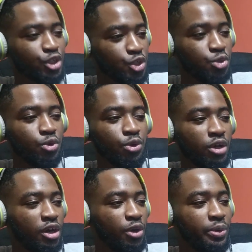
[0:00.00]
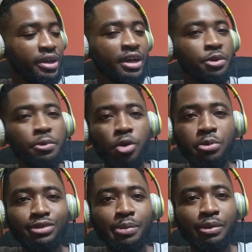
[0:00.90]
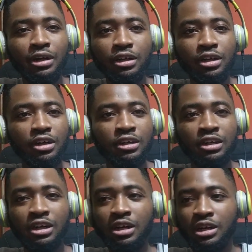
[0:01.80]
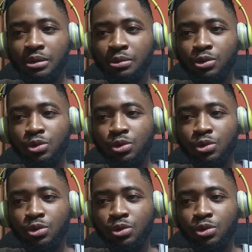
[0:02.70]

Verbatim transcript: a show where an upcoming rapper, uh,